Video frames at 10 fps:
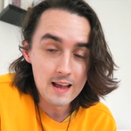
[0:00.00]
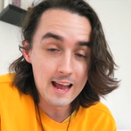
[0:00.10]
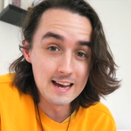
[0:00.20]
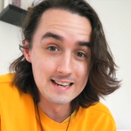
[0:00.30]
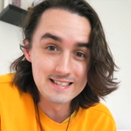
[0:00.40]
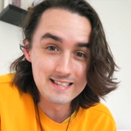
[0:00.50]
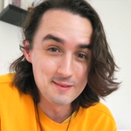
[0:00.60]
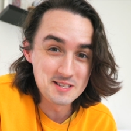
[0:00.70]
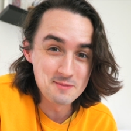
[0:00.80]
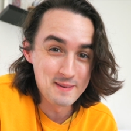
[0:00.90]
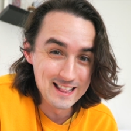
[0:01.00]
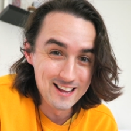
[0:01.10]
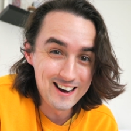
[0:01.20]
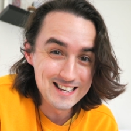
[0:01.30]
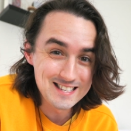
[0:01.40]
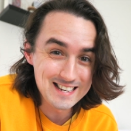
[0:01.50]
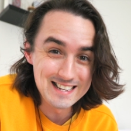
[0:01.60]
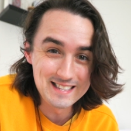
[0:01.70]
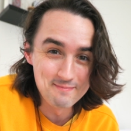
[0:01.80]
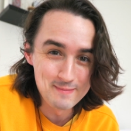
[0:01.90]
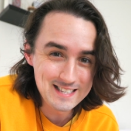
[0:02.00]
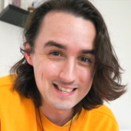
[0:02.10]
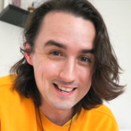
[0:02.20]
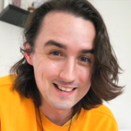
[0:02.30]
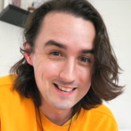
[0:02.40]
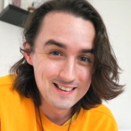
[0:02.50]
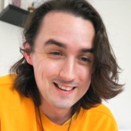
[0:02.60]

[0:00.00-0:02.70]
And it seems to be lost. It's missing.